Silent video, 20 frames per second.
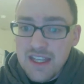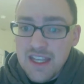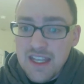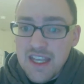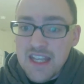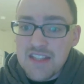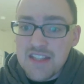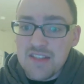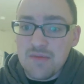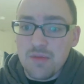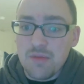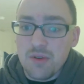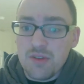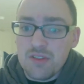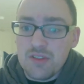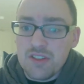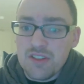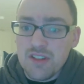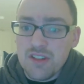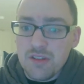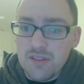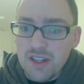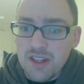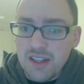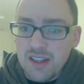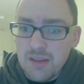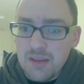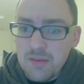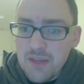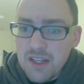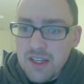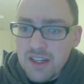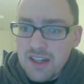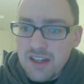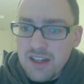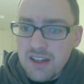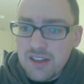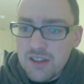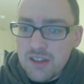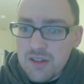It is important to note that Clement
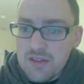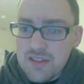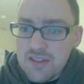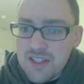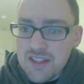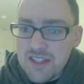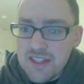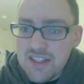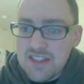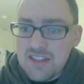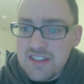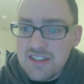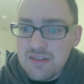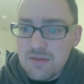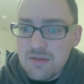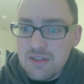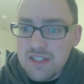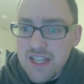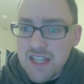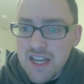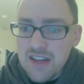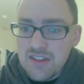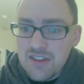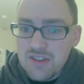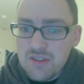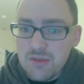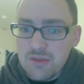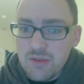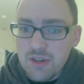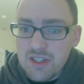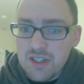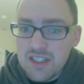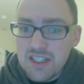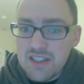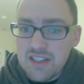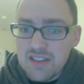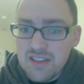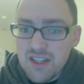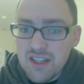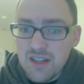concludes that this is a redactional work he
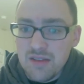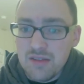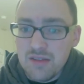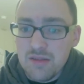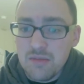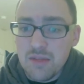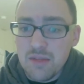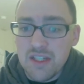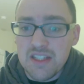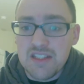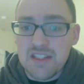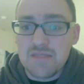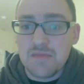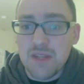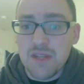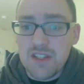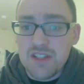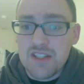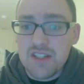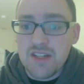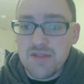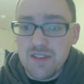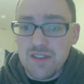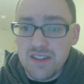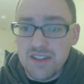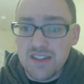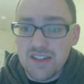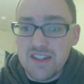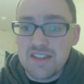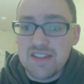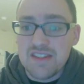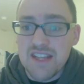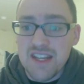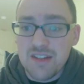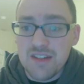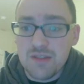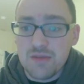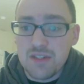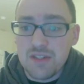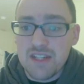has done, but it is much different than the
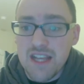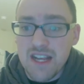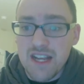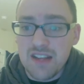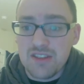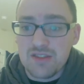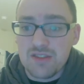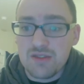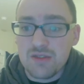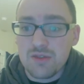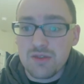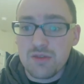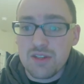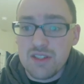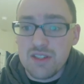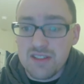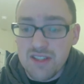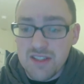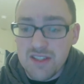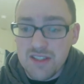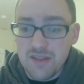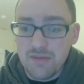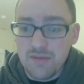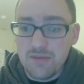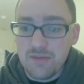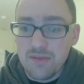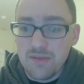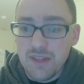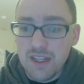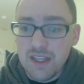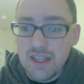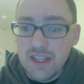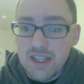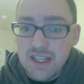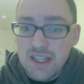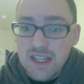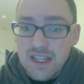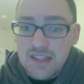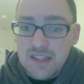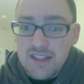standard redactional criticism.
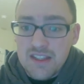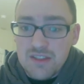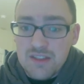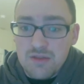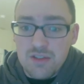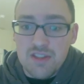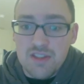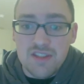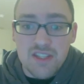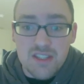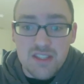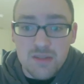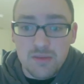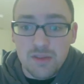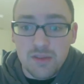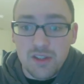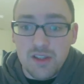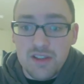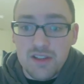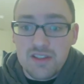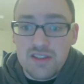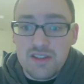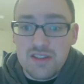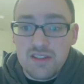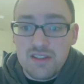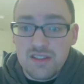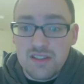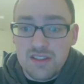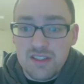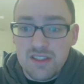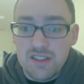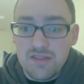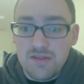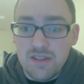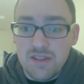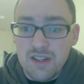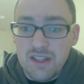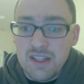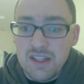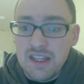This criticism looks
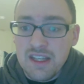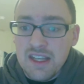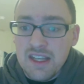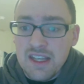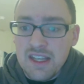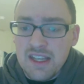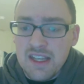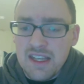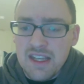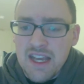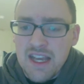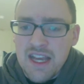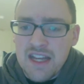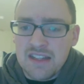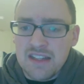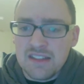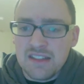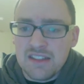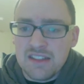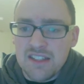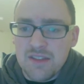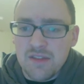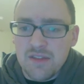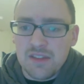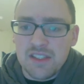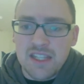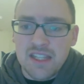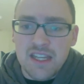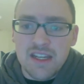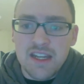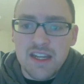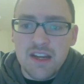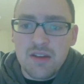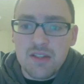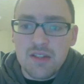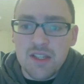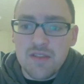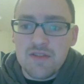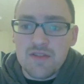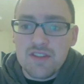differently at
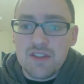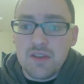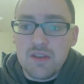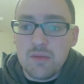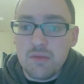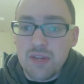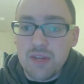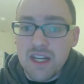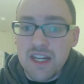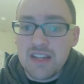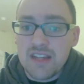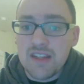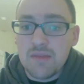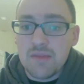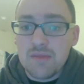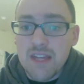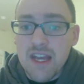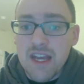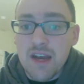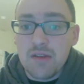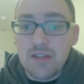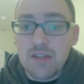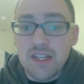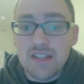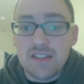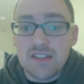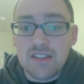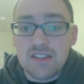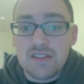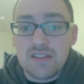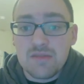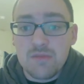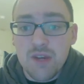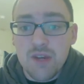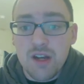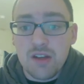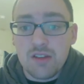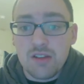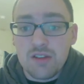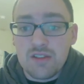narratives, breaking them down into
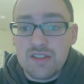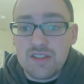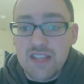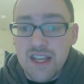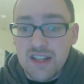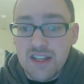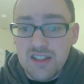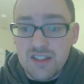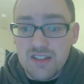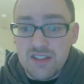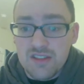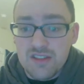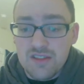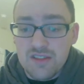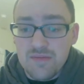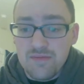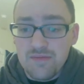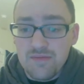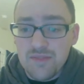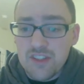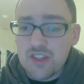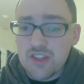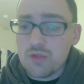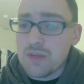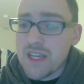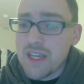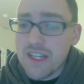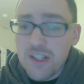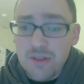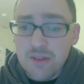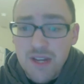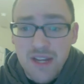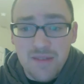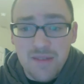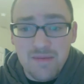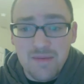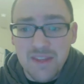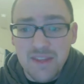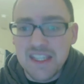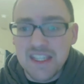smaller sections. To
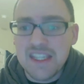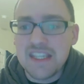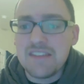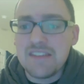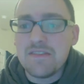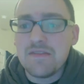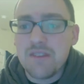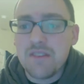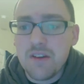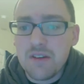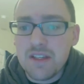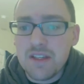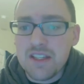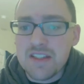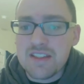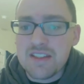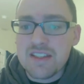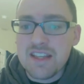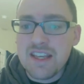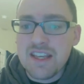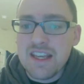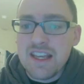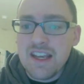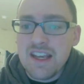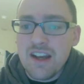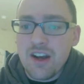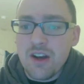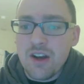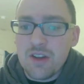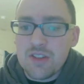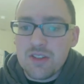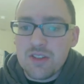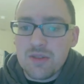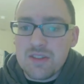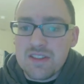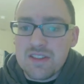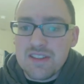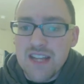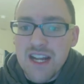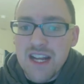reiterate, the key focus also
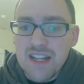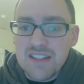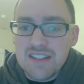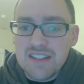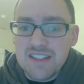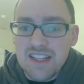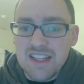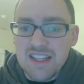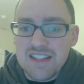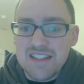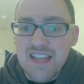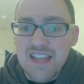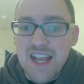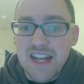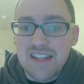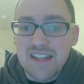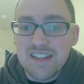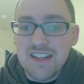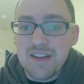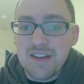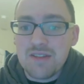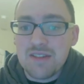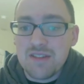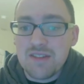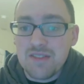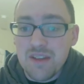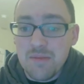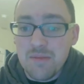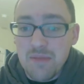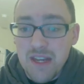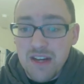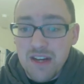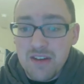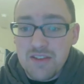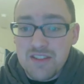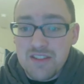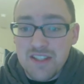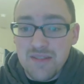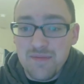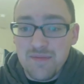is not exact narrative
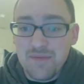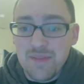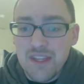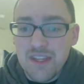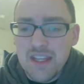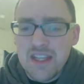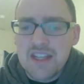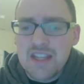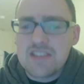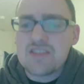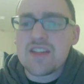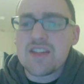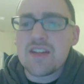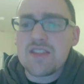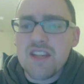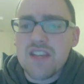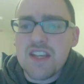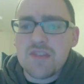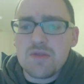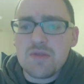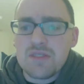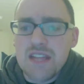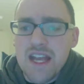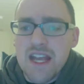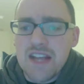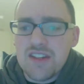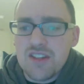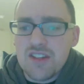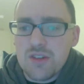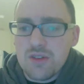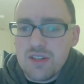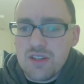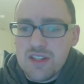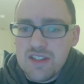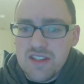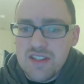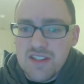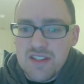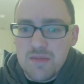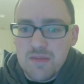comparison. such as redaction
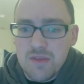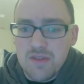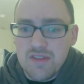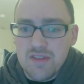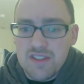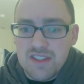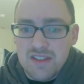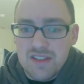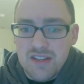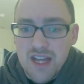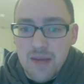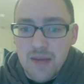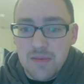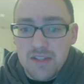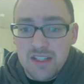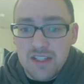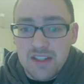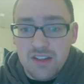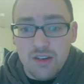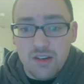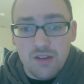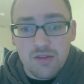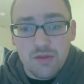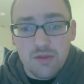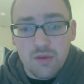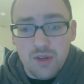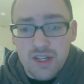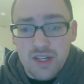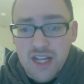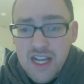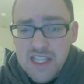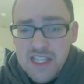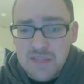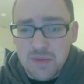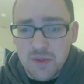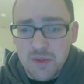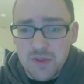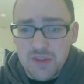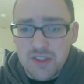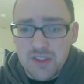criticism of the synoptic or four
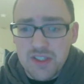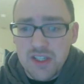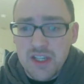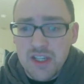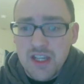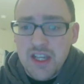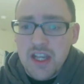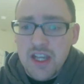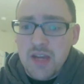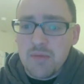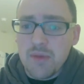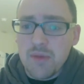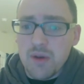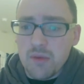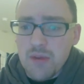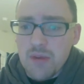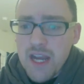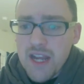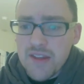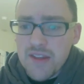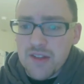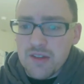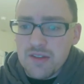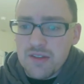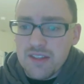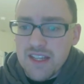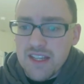Gospels, but rather the